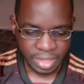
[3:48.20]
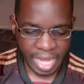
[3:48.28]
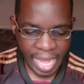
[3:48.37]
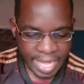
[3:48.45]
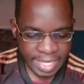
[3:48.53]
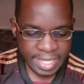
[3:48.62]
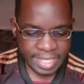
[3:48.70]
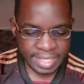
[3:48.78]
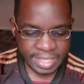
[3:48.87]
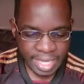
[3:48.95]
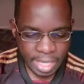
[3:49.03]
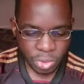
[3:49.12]
And he
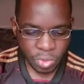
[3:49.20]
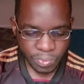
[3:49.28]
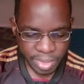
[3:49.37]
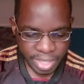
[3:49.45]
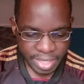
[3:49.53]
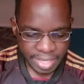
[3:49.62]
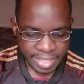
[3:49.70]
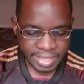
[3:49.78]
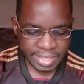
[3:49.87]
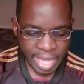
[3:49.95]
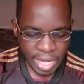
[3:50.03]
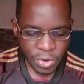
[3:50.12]
said to me,
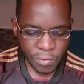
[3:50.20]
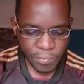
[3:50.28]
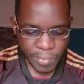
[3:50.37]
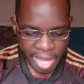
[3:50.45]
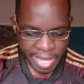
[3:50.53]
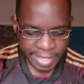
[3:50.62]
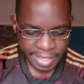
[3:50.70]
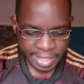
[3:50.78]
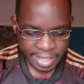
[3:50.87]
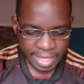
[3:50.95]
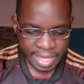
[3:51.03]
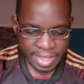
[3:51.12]
Son of man,
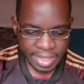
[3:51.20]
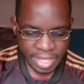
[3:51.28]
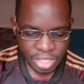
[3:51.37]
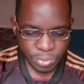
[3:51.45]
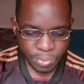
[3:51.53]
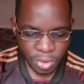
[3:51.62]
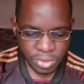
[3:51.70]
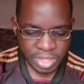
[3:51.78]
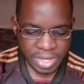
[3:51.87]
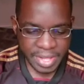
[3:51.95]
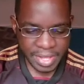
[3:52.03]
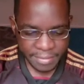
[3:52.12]
can these bones
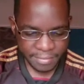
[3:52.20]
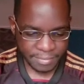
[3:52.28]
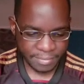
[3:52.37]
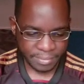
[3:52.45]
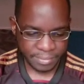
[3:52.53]
live?